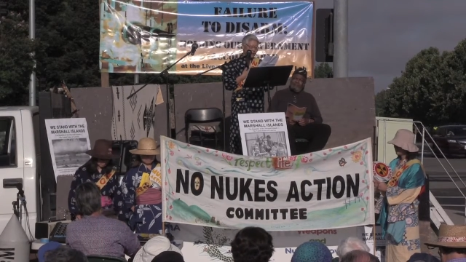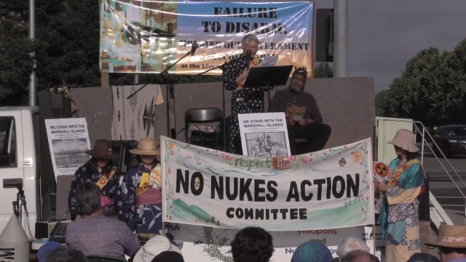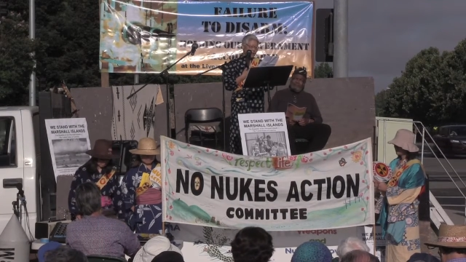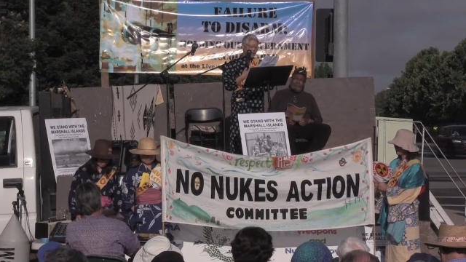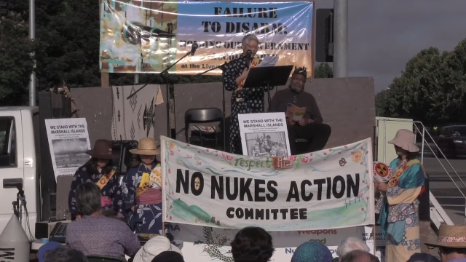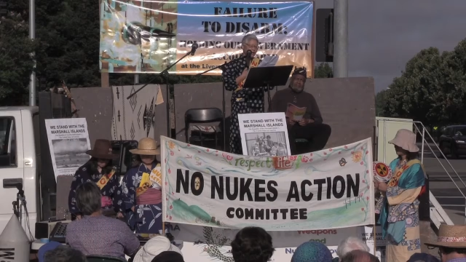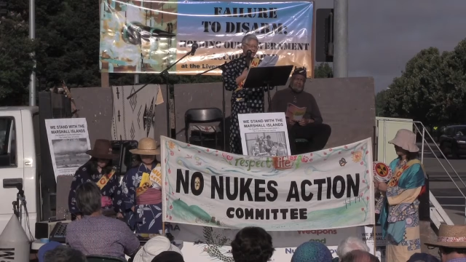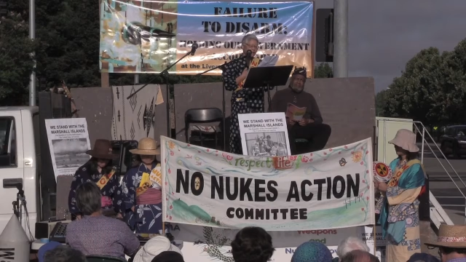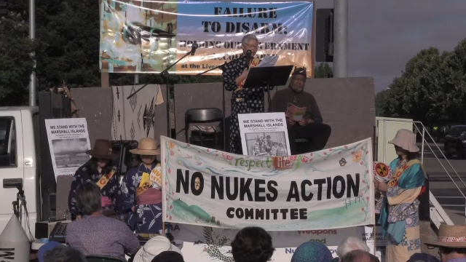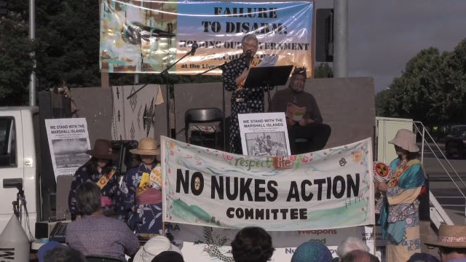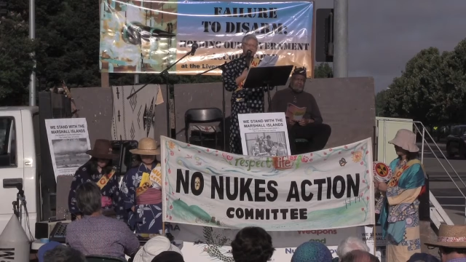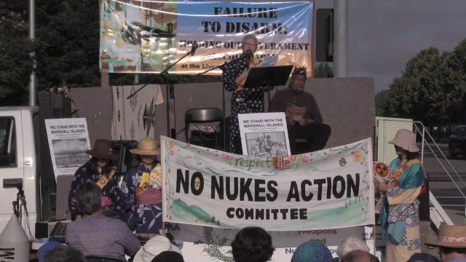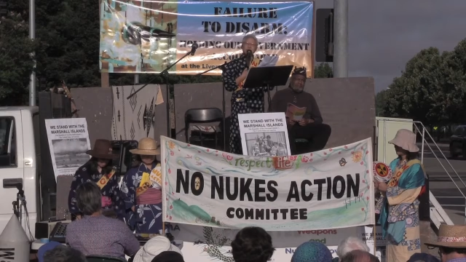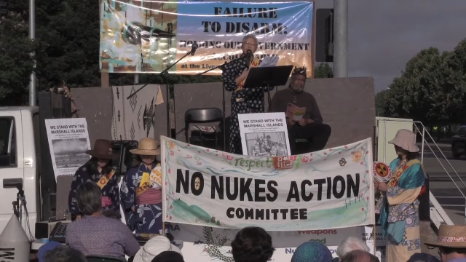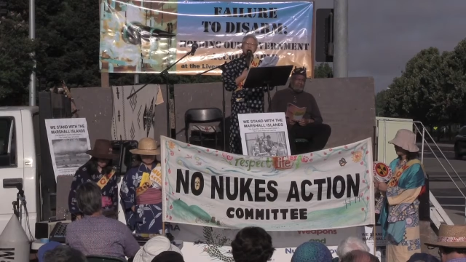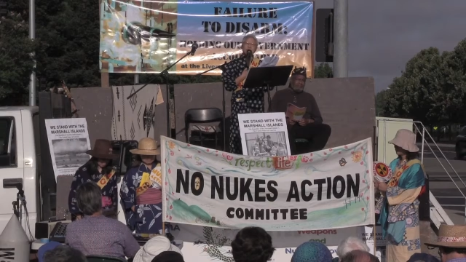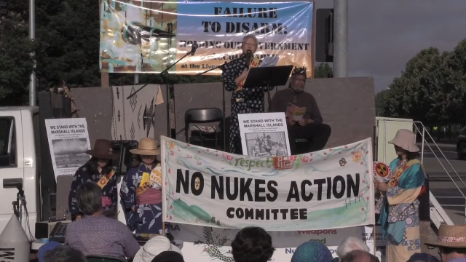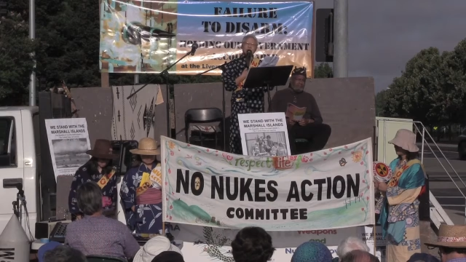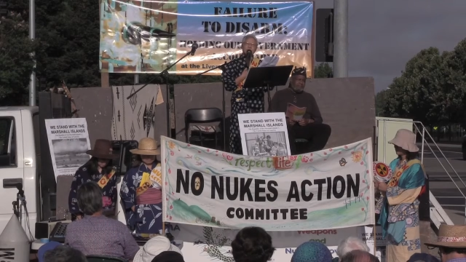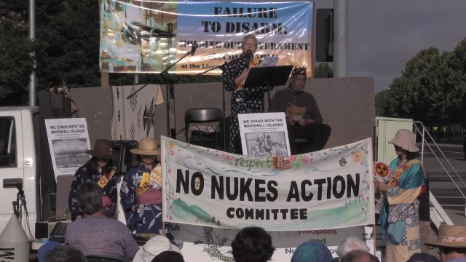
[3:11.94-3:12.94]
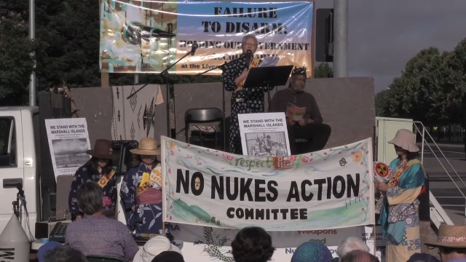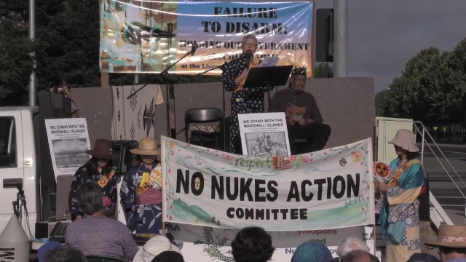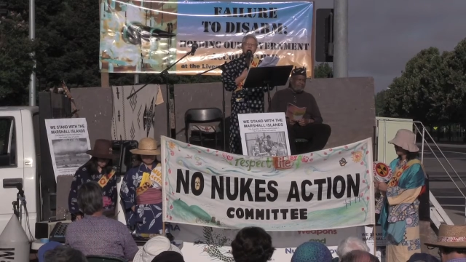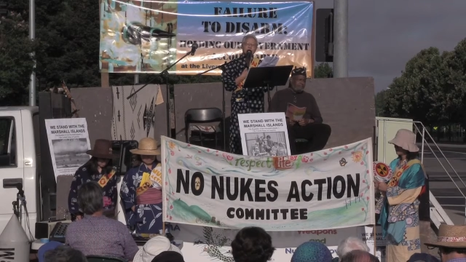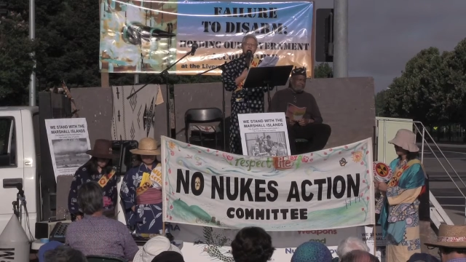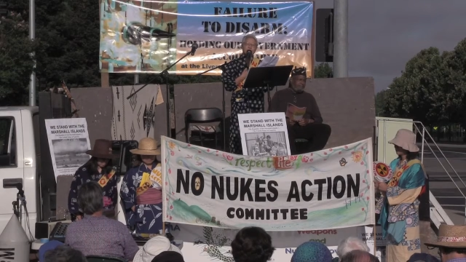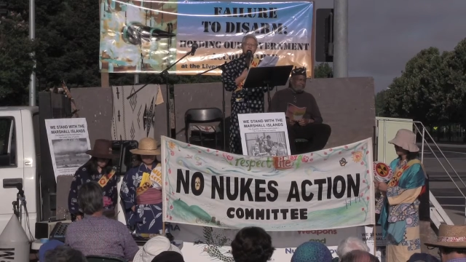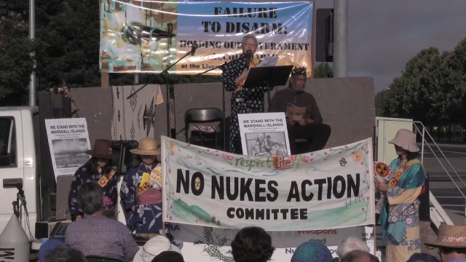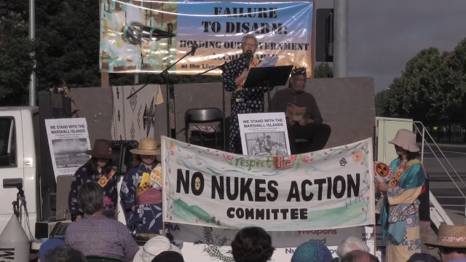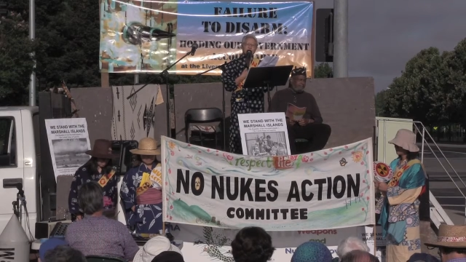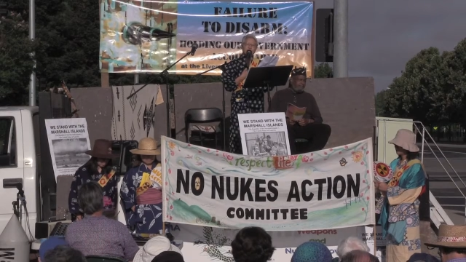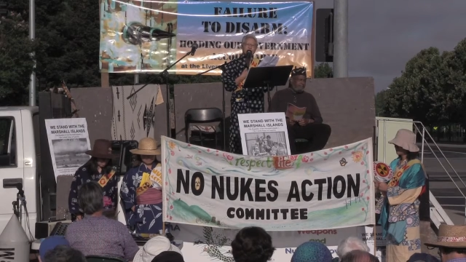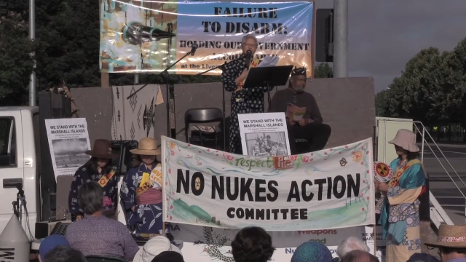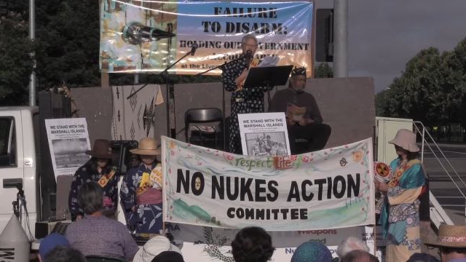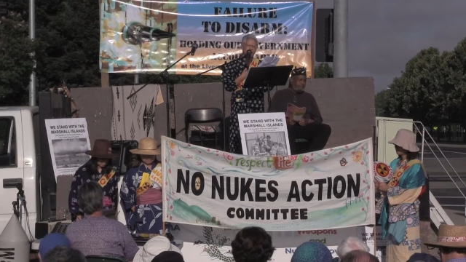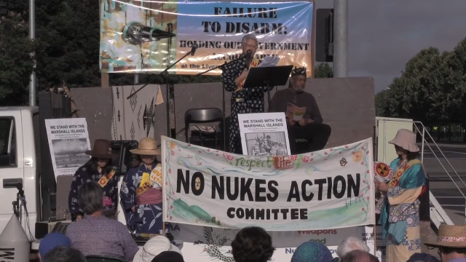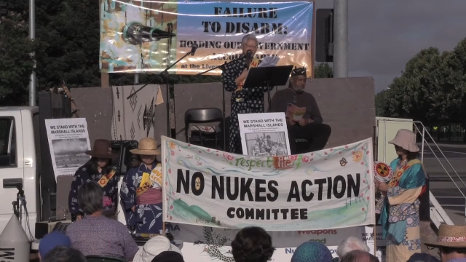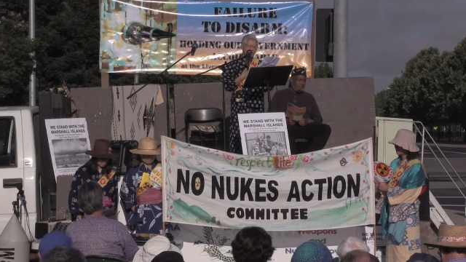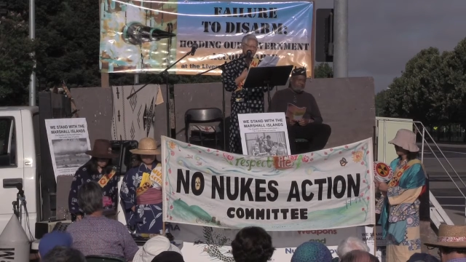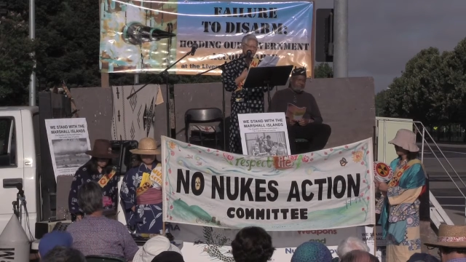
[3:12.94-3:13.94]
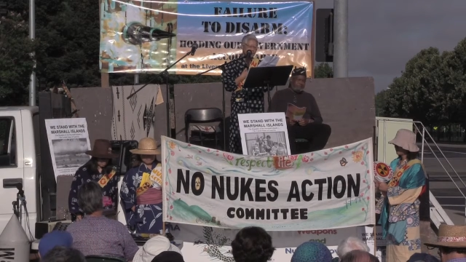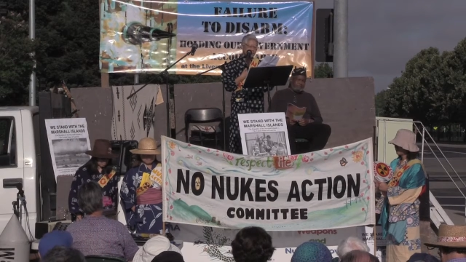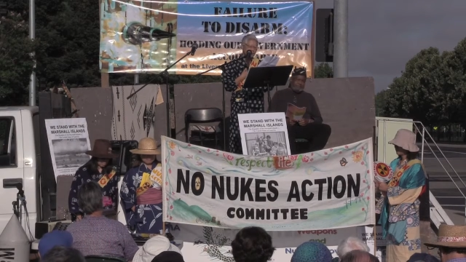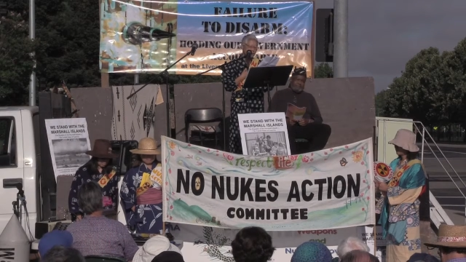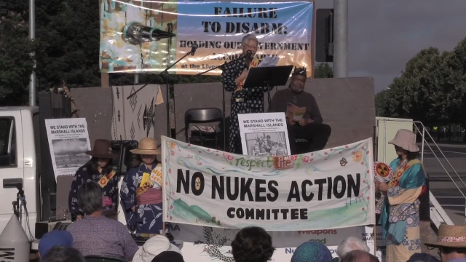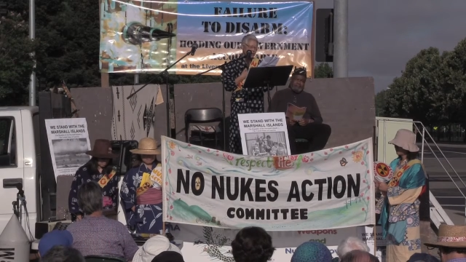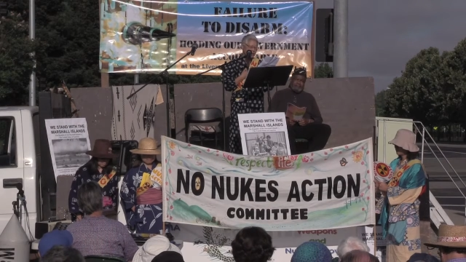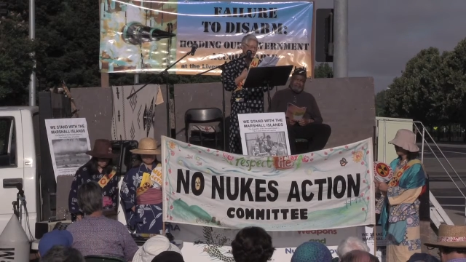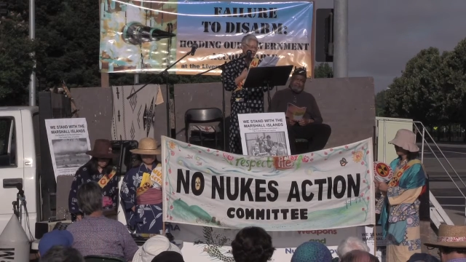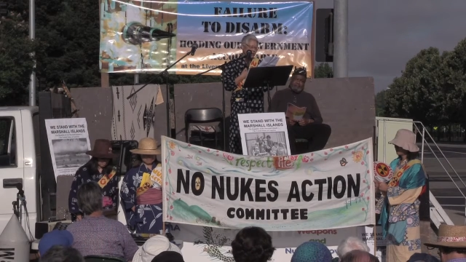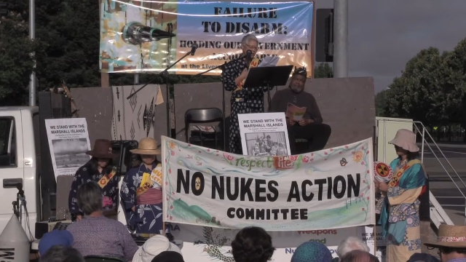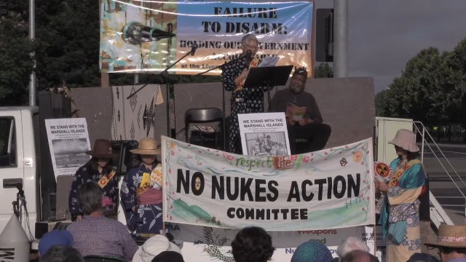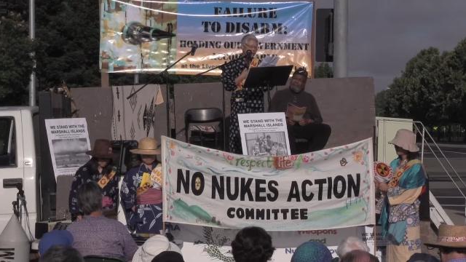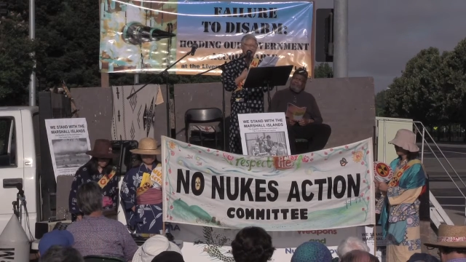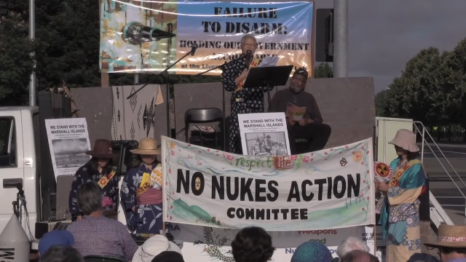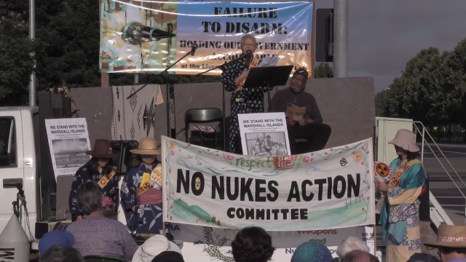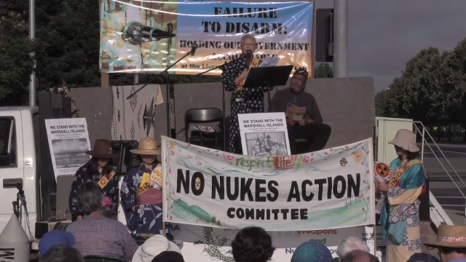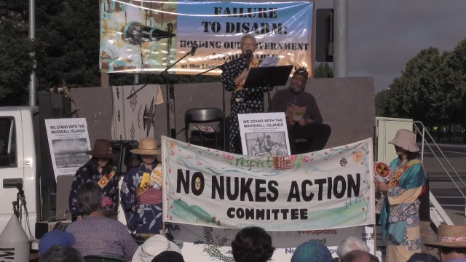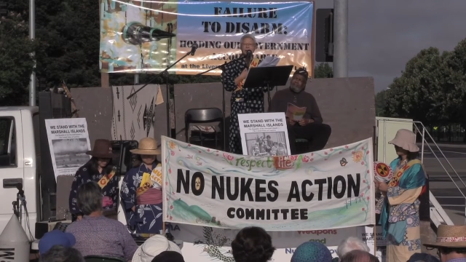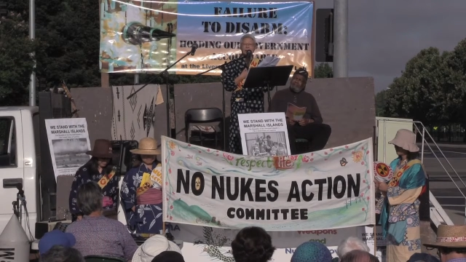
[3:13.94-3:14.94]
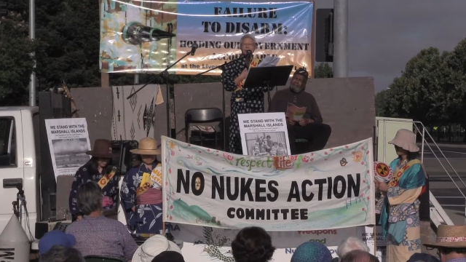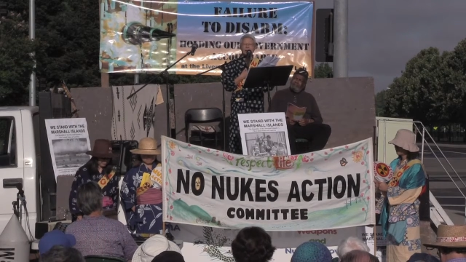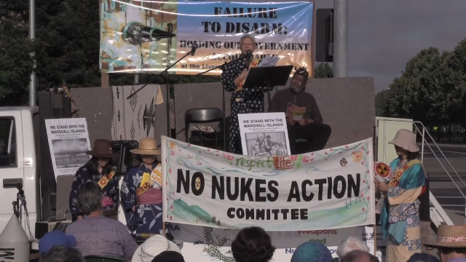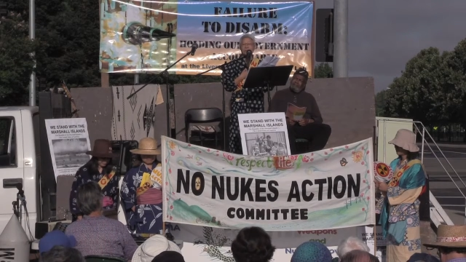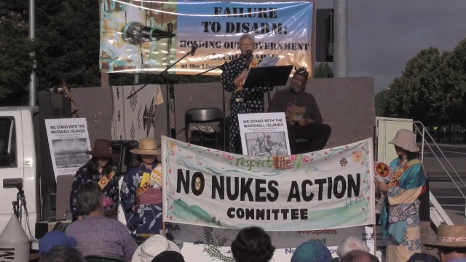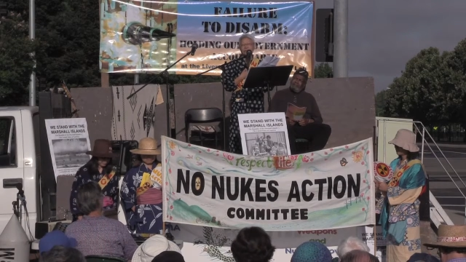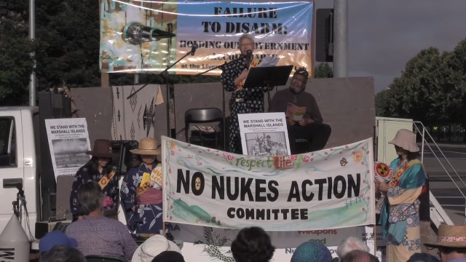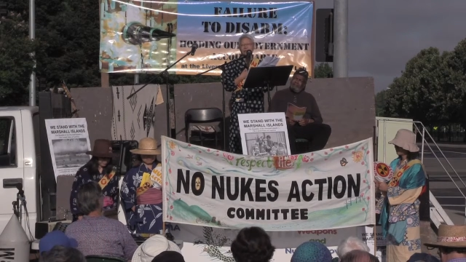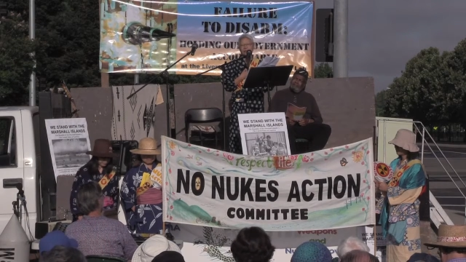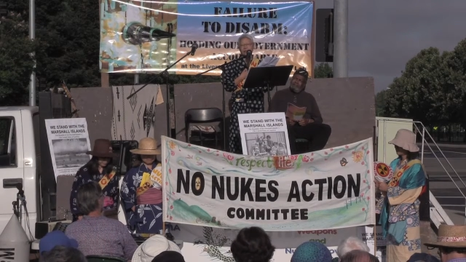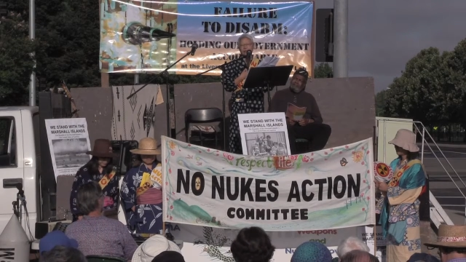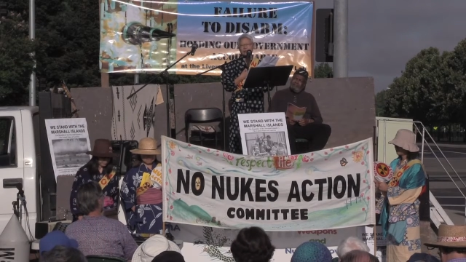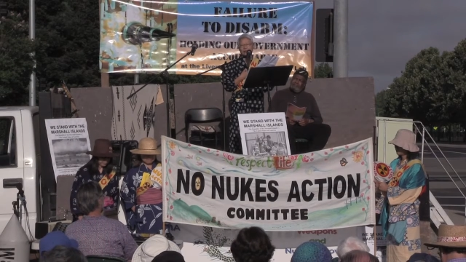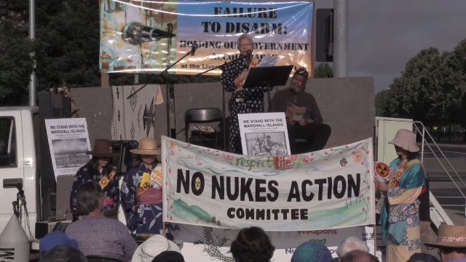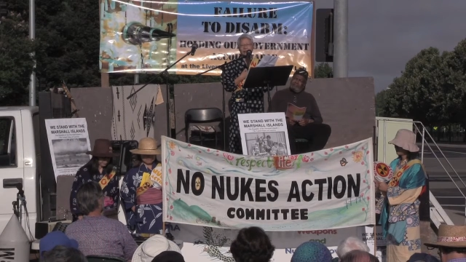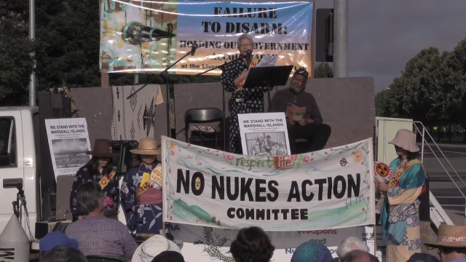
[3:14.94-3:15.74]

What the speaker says: Nobody's mouth can be seen.